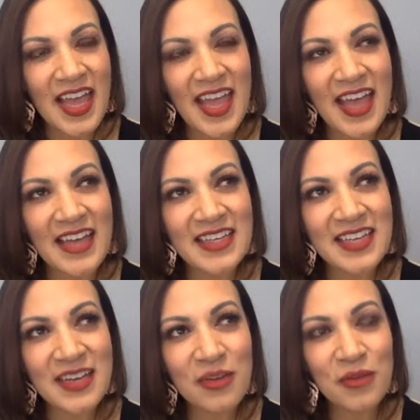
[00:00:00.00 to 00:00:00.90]
And
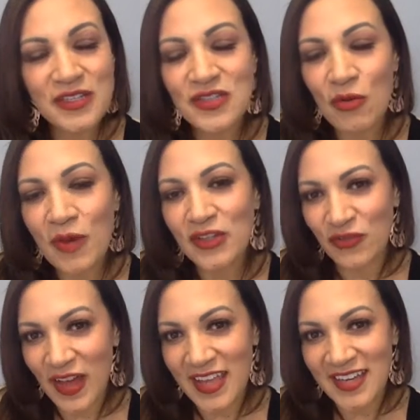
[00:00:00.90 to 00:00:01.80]
it'll be so
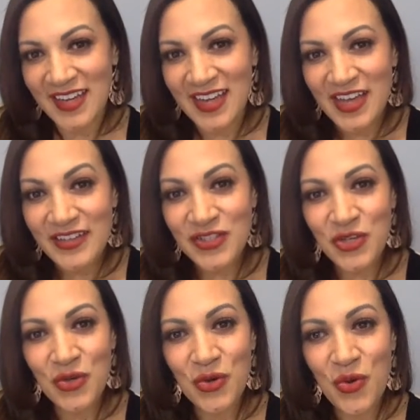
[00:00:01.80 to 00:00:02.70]
much fun
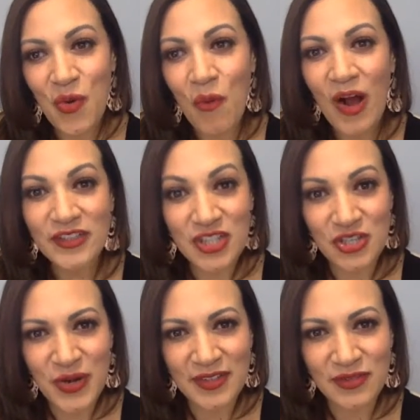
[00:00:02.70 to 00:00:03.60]
to watch the
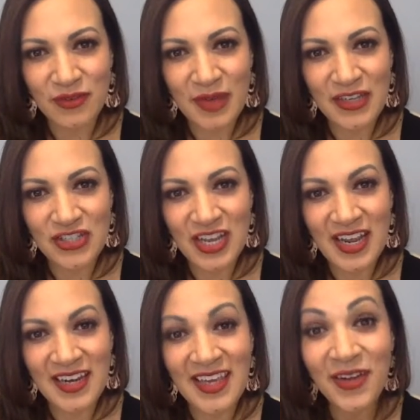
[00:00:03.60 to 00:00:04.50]

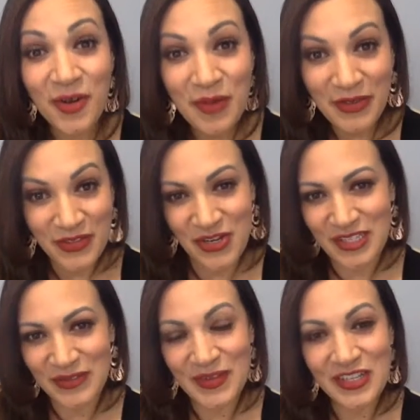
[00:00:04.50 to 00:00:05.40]
transformation and hear about the
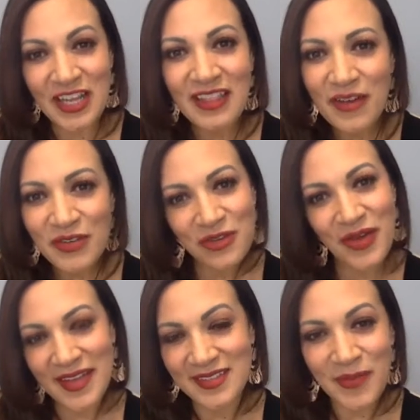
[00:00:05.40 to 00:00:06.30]
transformation. I love when you
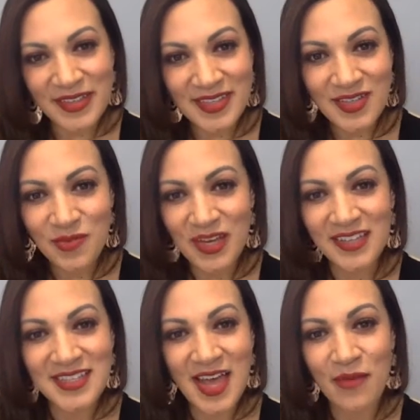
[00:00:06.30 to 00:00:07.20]
guys message me
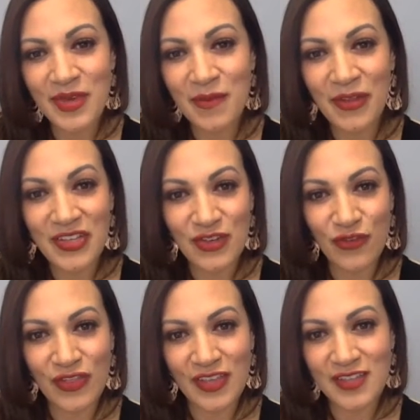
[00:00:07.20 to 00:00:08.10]
and tell me about the
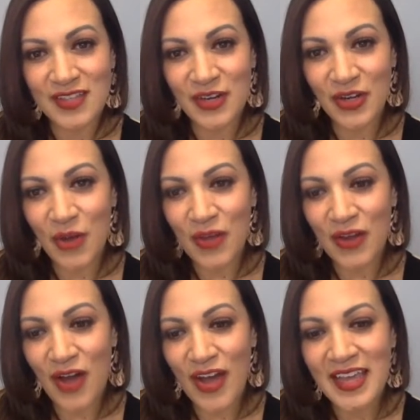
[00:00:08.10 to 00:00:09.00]
different things that are
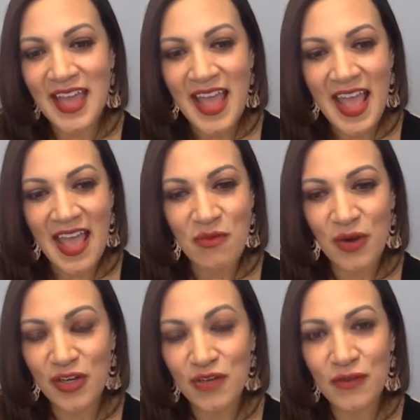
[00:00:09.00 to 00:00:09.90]
going on and
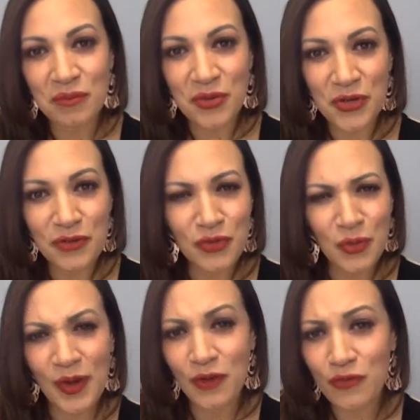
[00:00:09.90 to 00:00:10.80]
where you've improved or
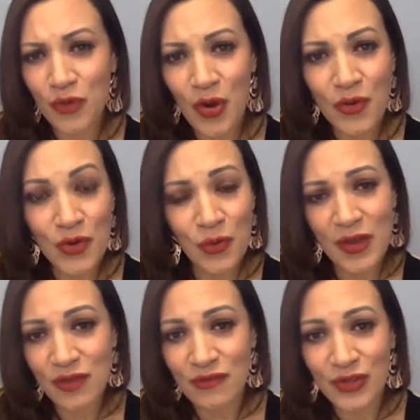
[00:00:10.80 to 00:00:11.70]
where you've grown or
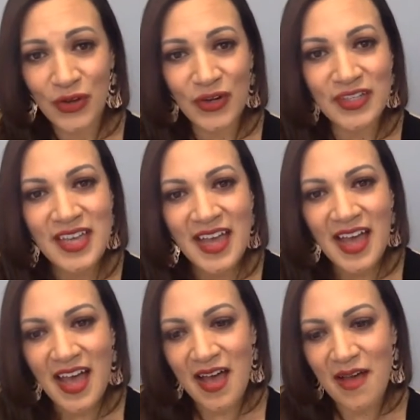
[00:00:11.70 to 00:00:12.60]
what you've learned.
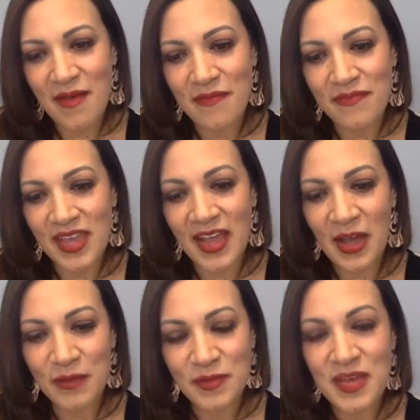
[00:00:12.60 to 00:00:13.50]
It
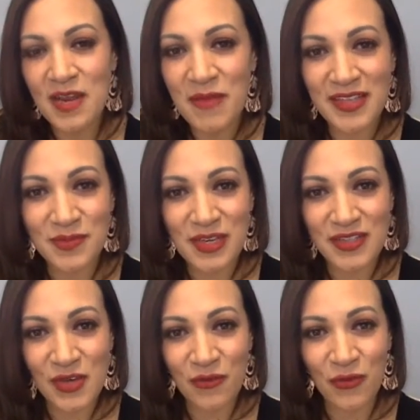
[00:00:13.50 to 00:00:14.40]
helps me and it makes me
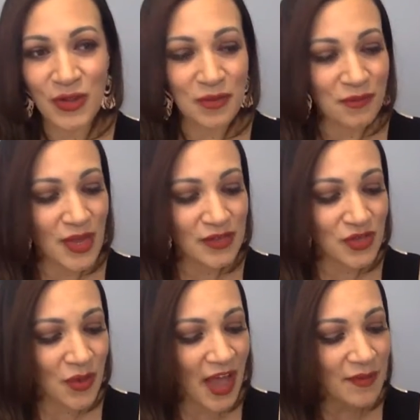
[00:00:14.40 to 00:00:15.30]
so full and
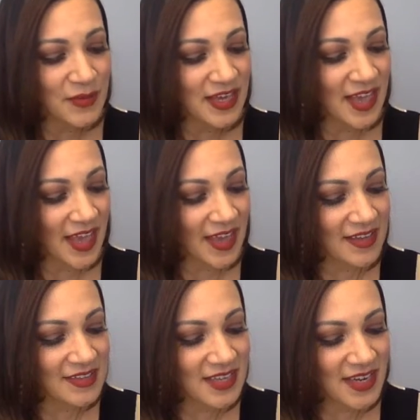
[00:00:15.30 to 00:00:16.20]
so happy.
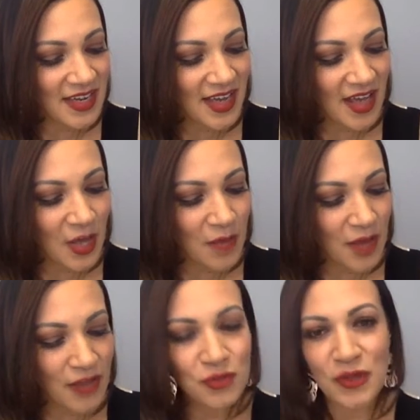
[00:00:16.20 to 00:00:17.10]
And
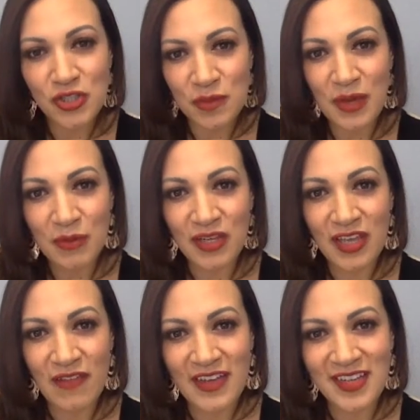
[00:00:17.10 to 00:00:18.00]
I just want you to be able to
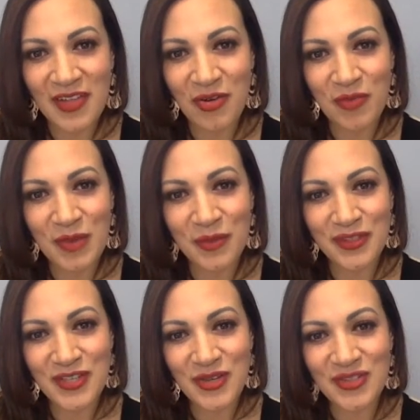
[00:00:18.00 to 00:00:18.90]
give that to other people
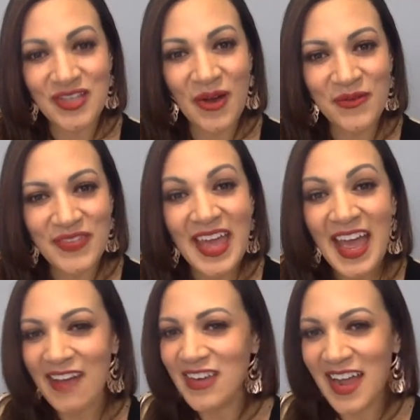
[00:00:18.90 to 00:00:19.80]
too. So
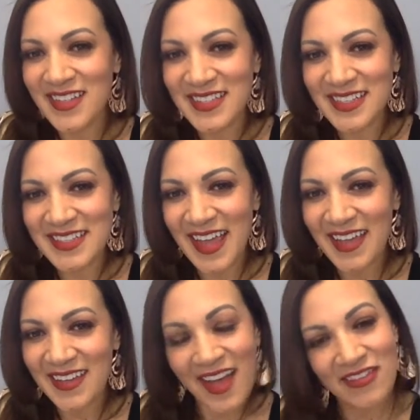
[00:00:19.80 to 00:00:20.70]
have an excellent
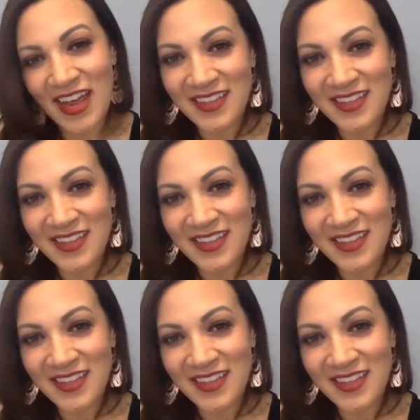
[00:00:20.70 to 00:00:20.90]
day. Have an